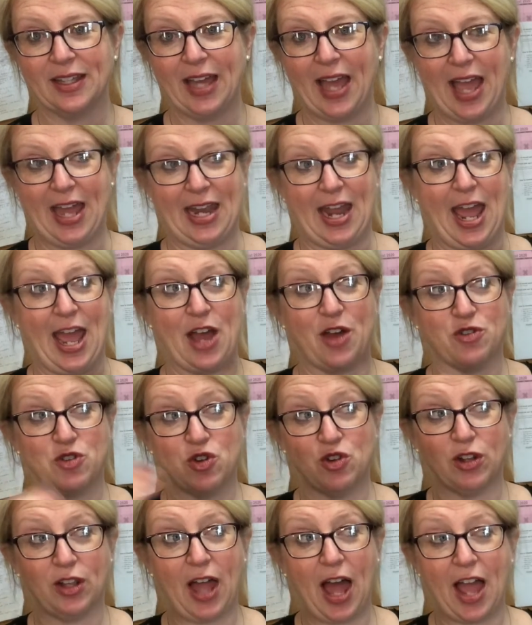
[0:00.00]
and how
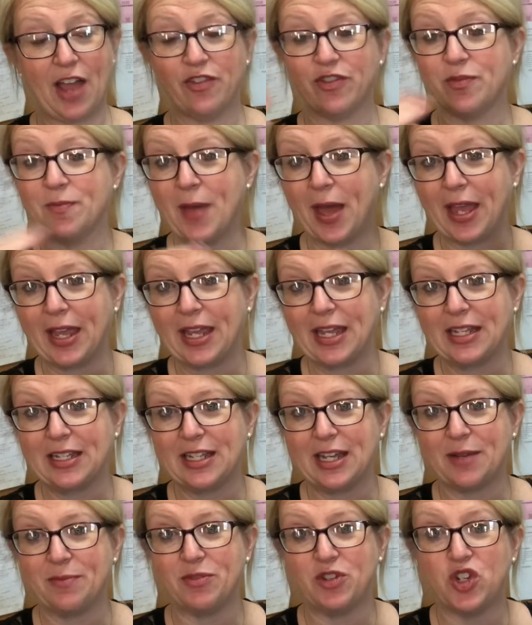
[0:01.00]
your life may
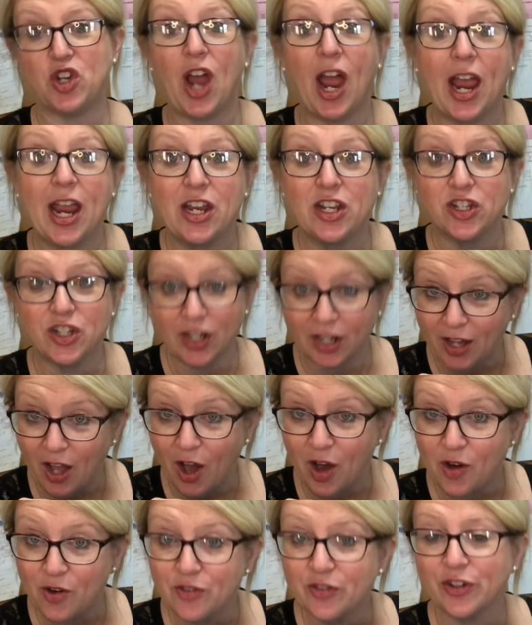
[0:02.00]
end up changing
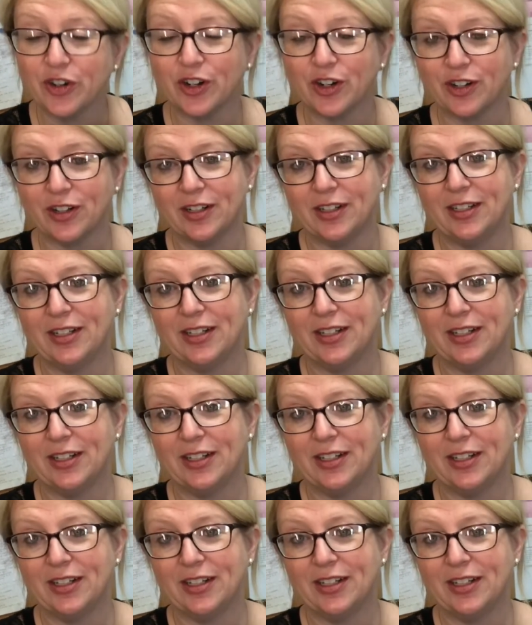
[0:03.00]
over